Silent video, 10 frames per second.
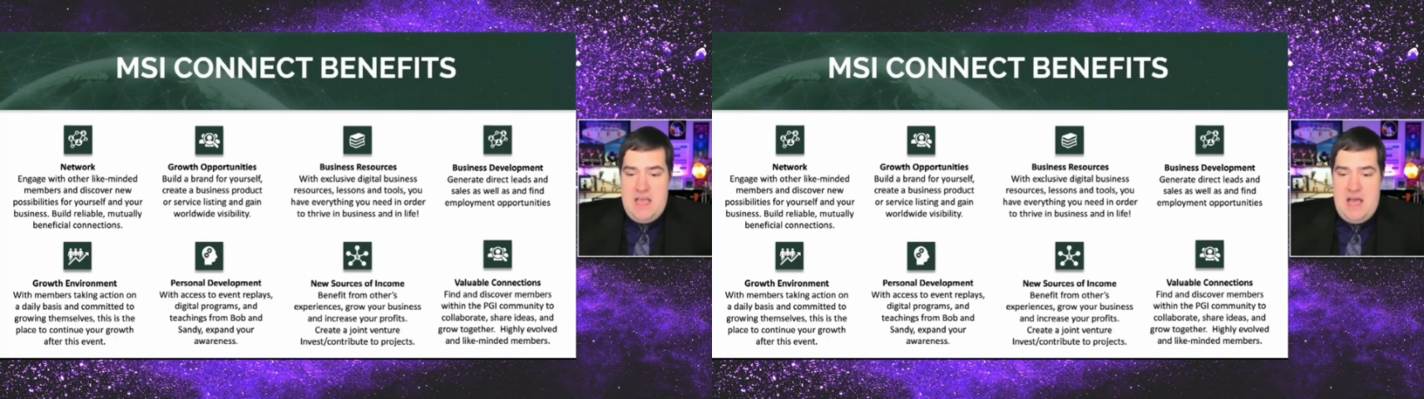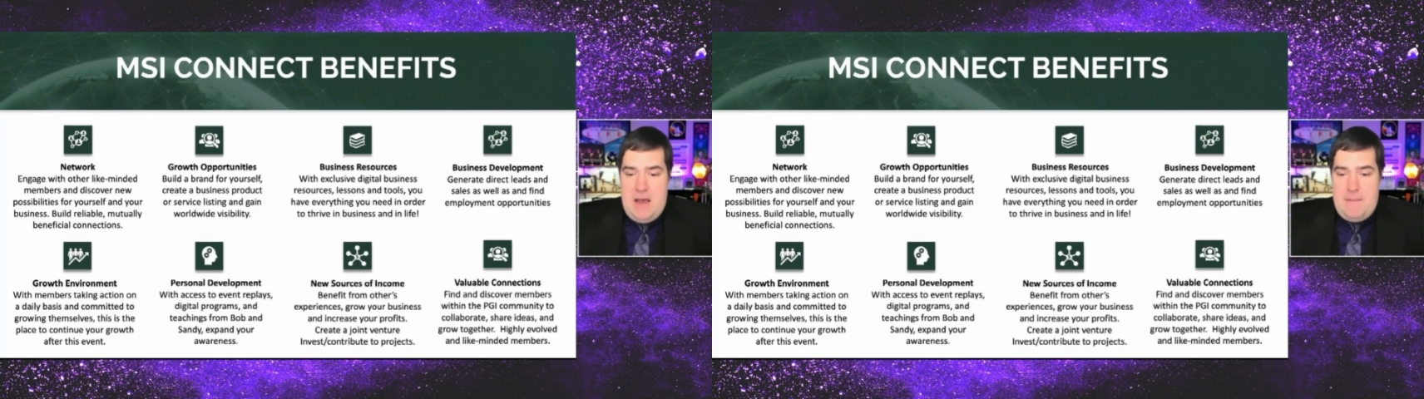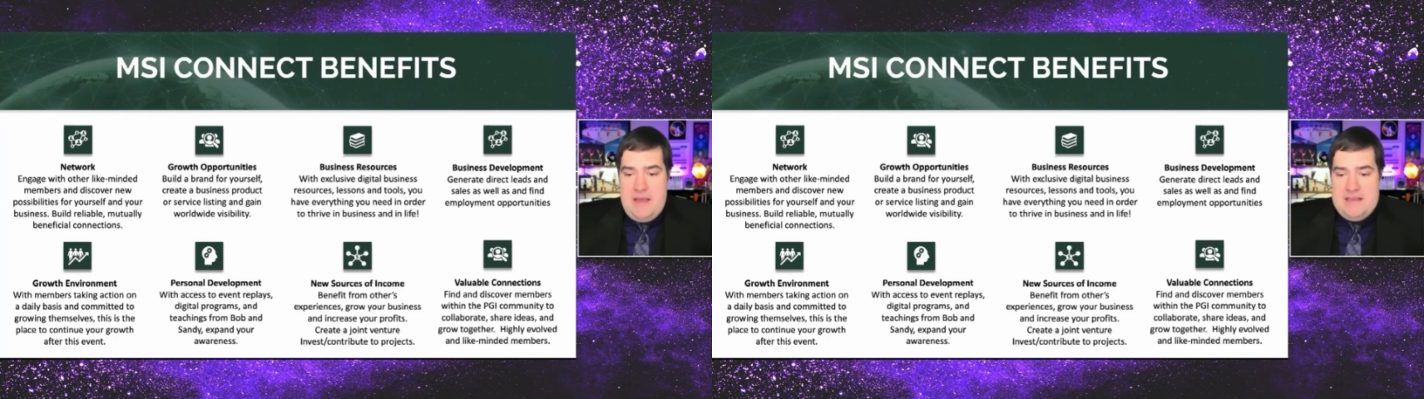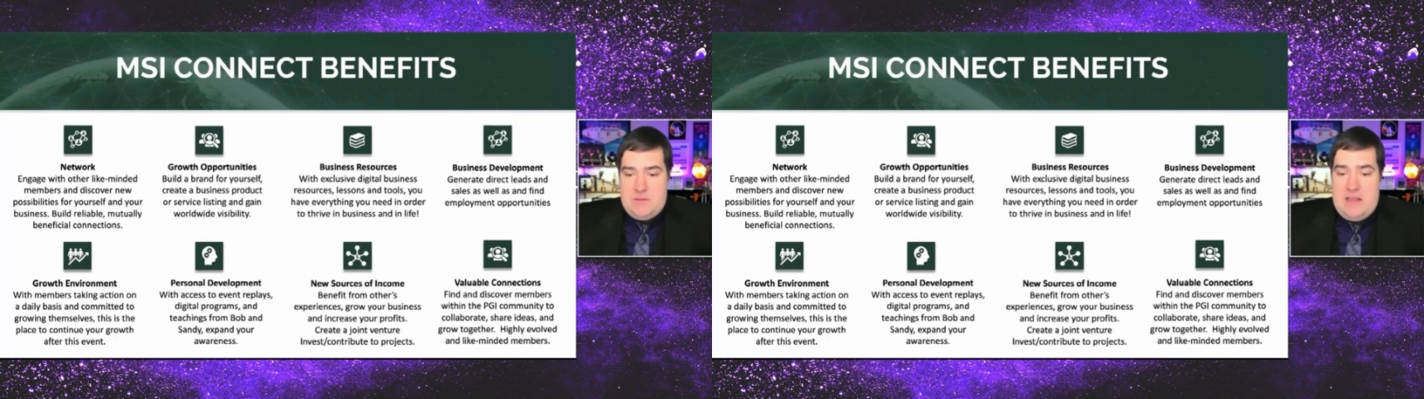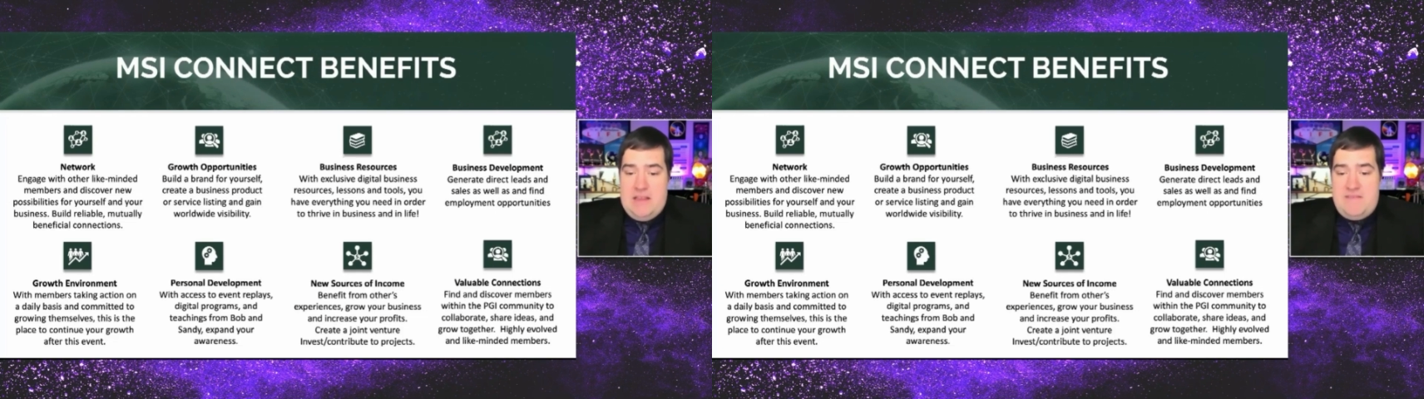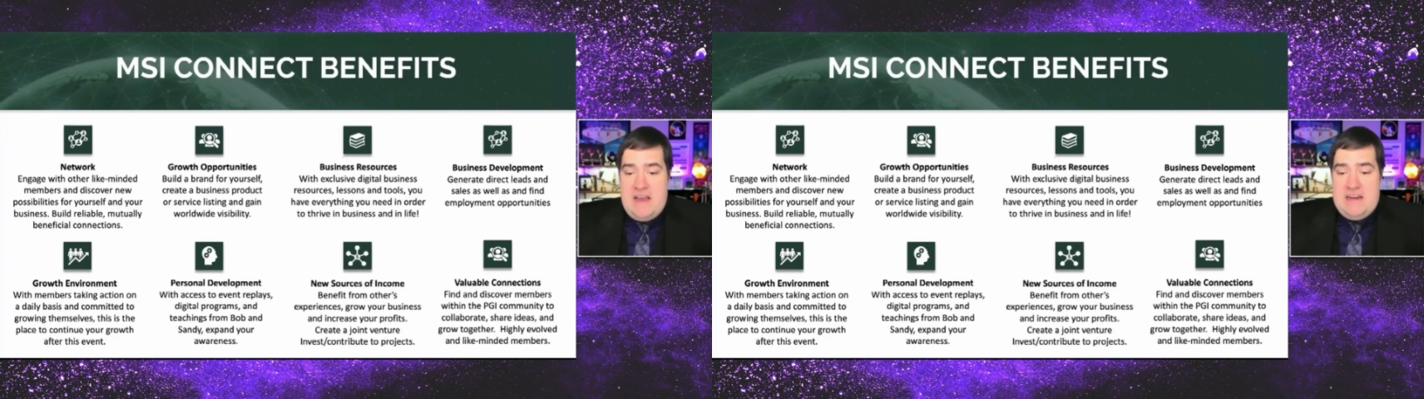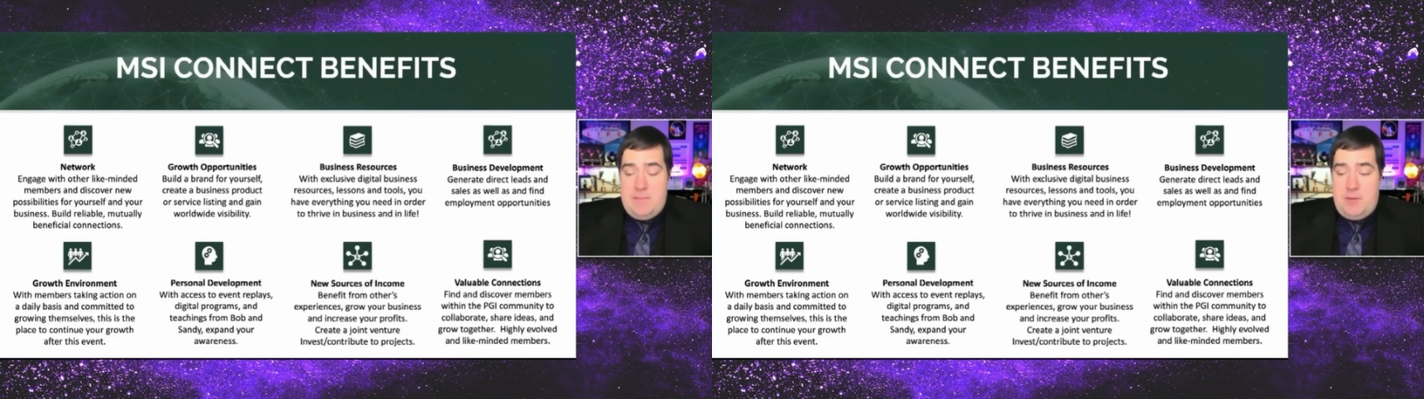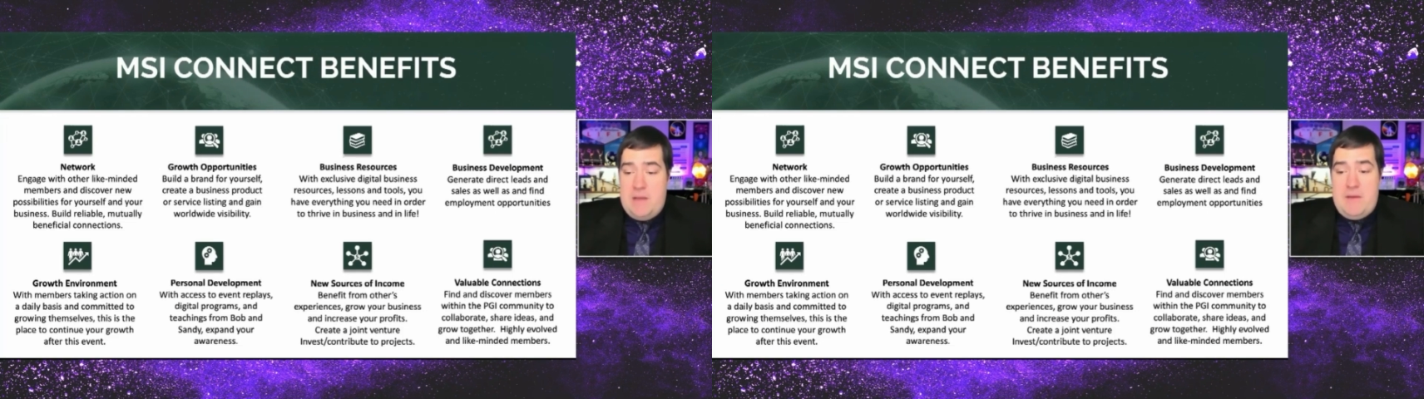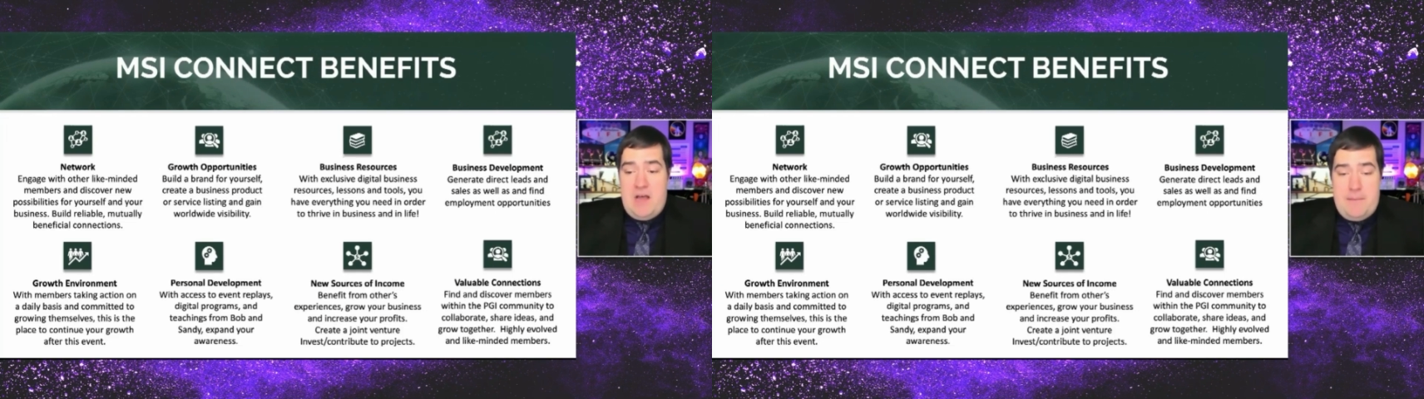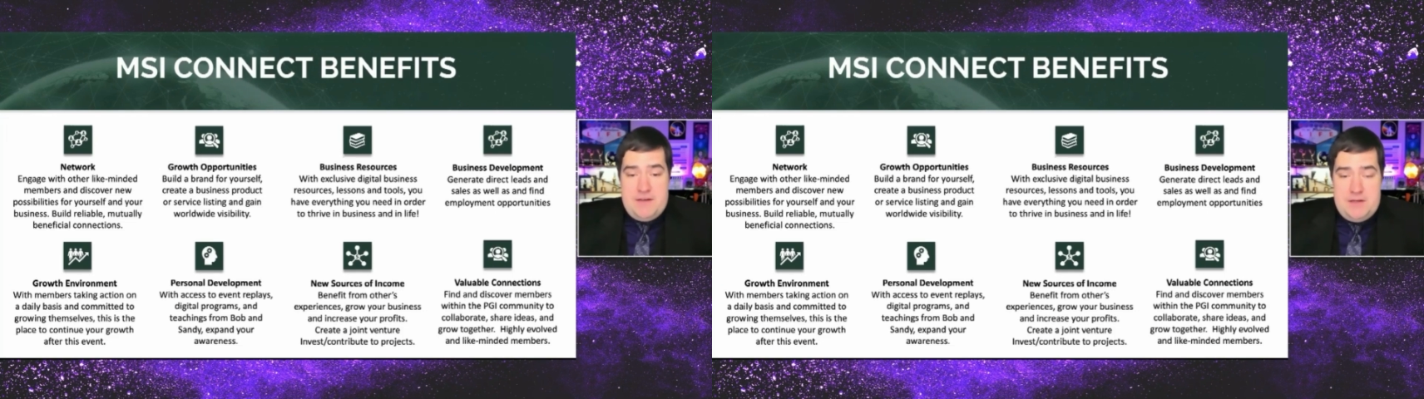as well as find
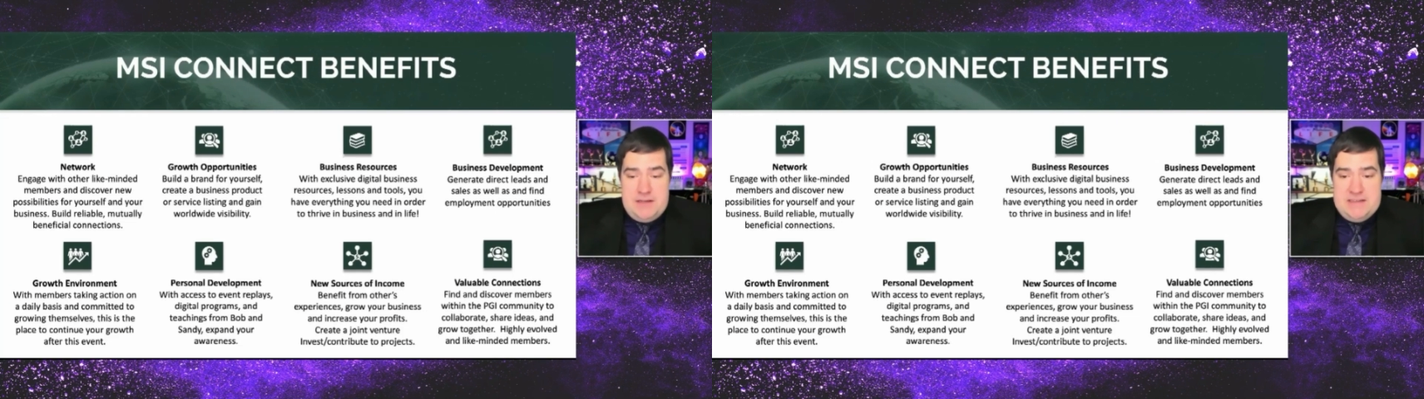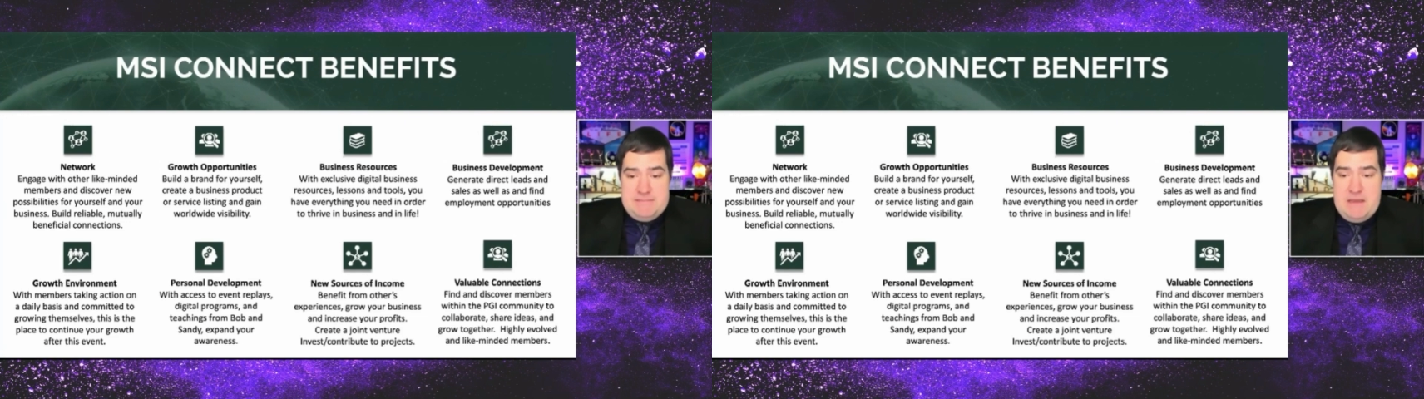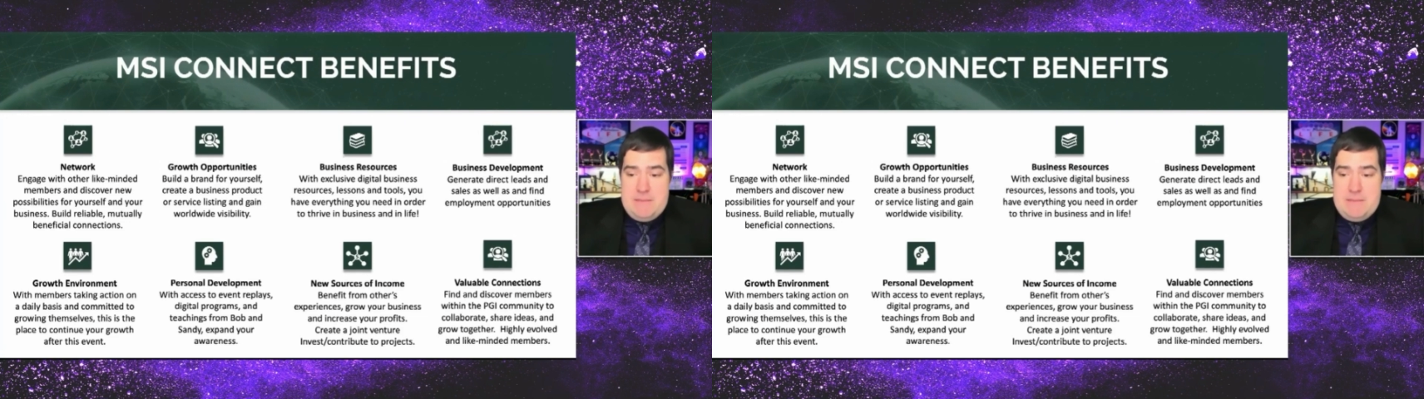employment opportunities.